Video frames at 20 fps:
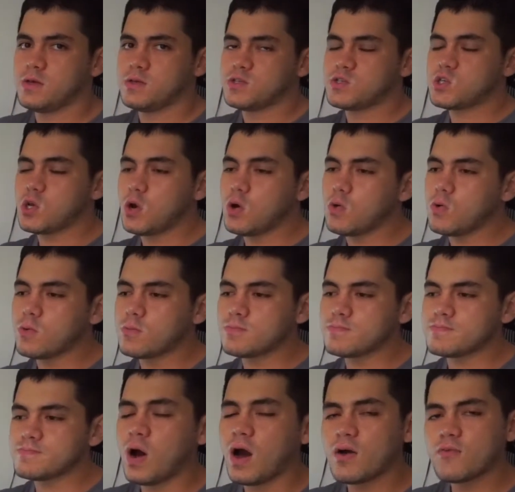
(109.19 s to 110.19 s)
So
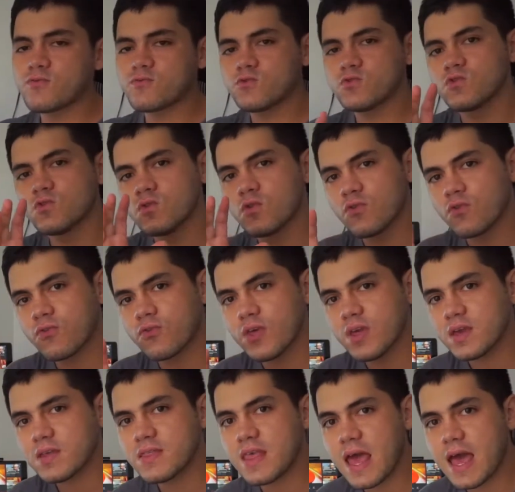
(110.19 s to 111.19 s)
you have to
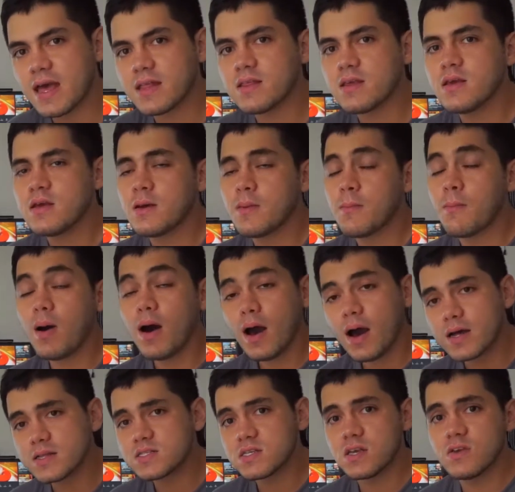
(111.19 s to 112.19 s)
think that.
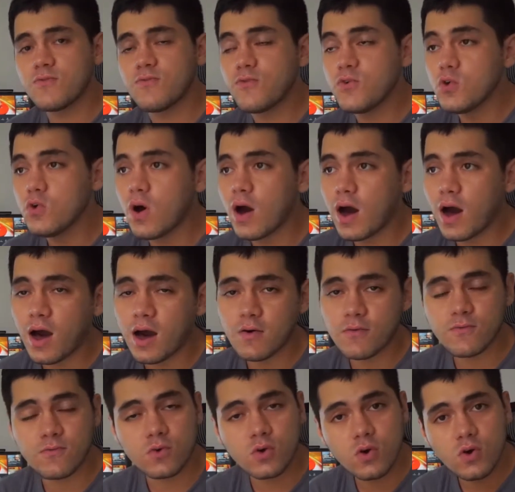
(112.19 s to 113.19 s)
But if you
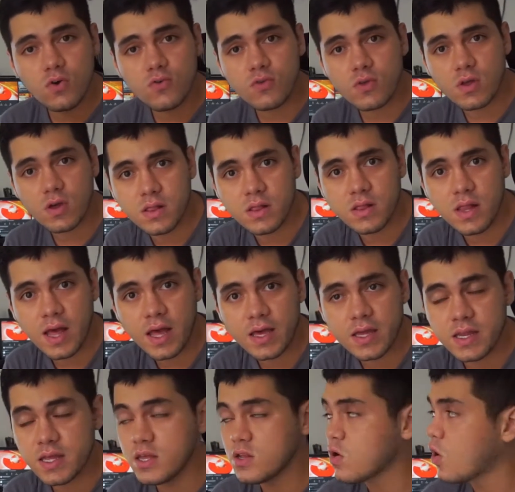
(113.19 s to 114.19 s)
have good
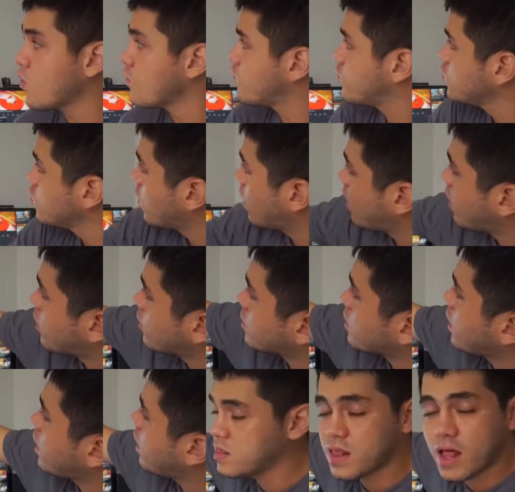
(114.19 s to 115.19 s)
lighting, or if you
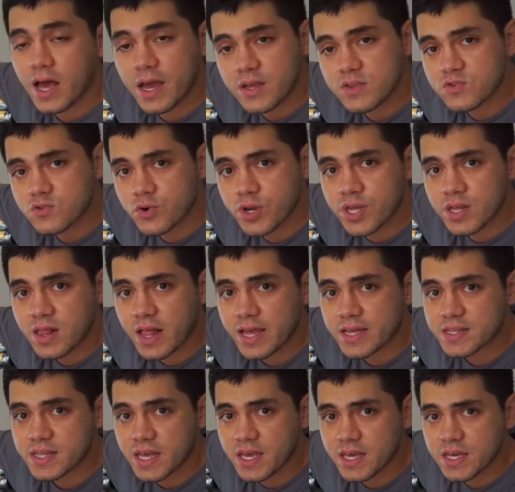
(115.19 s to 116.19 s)
have light ring
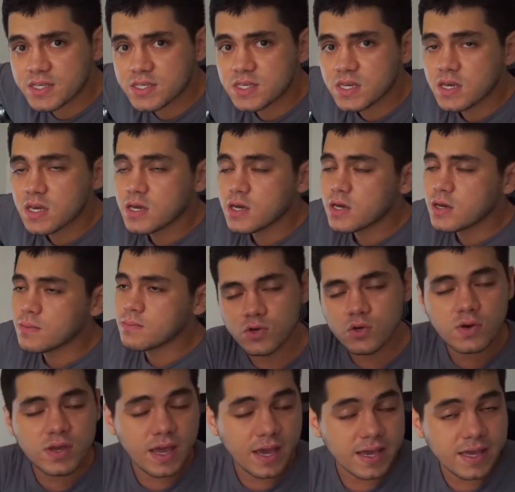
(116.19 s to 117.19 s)
like this,
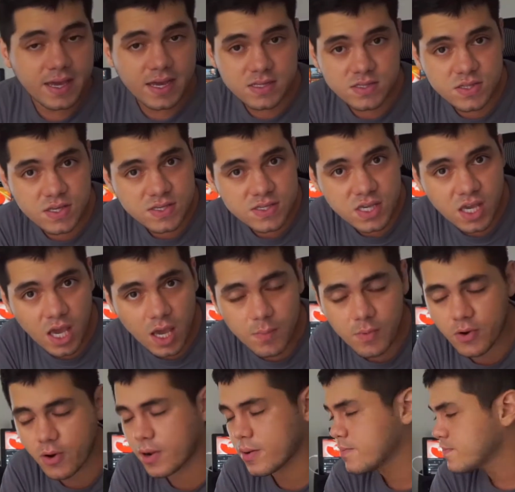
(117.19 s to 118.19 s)
you can get this
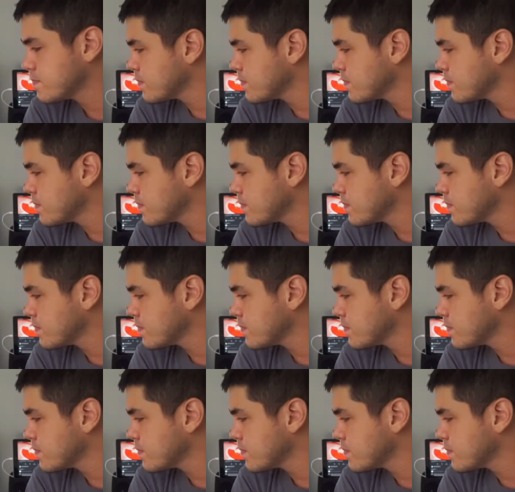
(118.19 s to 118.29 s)
camera.